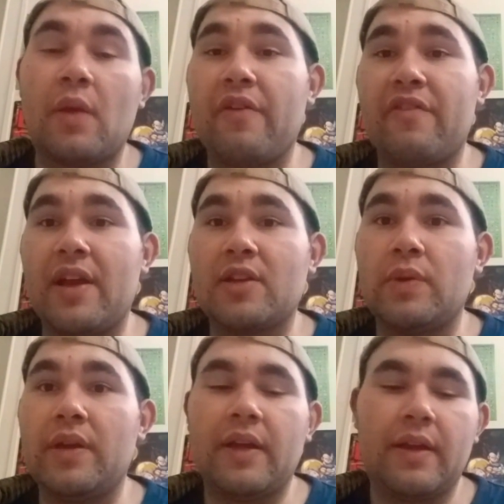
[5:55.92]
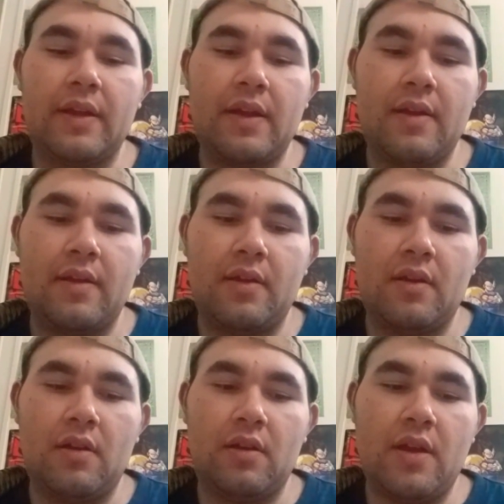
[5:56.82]
Can't wait for next week.
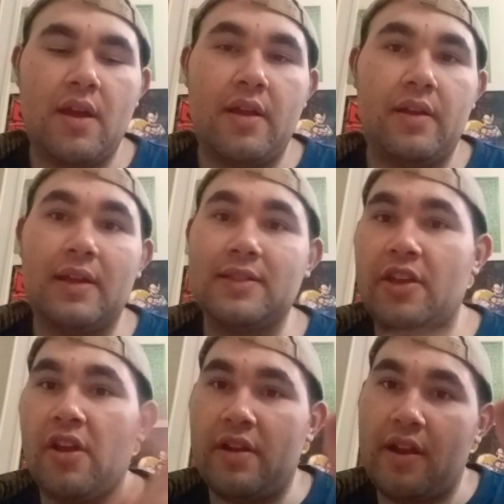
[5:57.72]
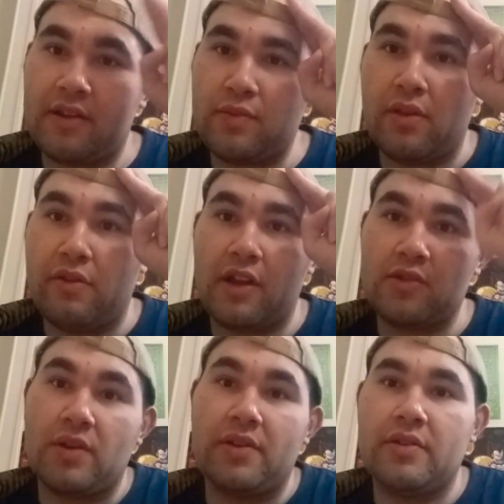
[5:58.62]
And I'll see you on the
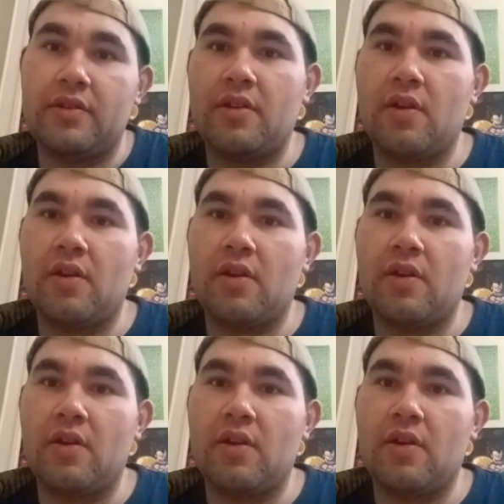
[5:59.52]
next one.